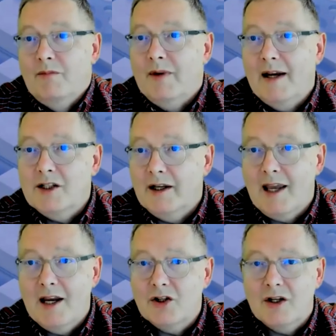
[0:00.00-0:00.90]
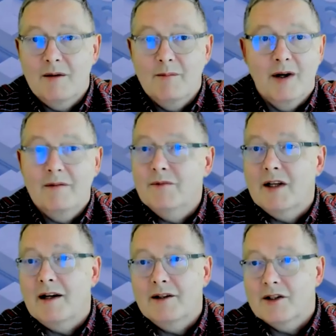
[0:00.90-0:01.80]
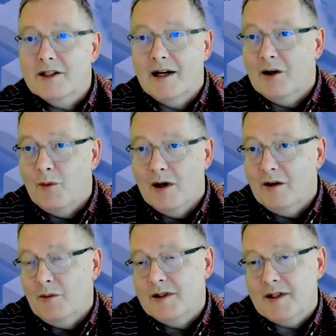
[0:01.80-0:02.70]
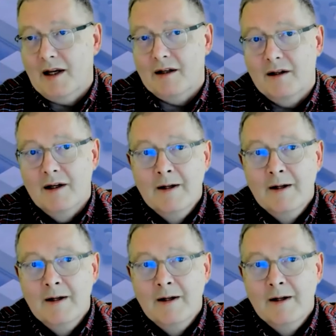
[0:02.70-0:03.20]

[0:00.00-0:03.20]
nice location, but didn't understand a word that was said.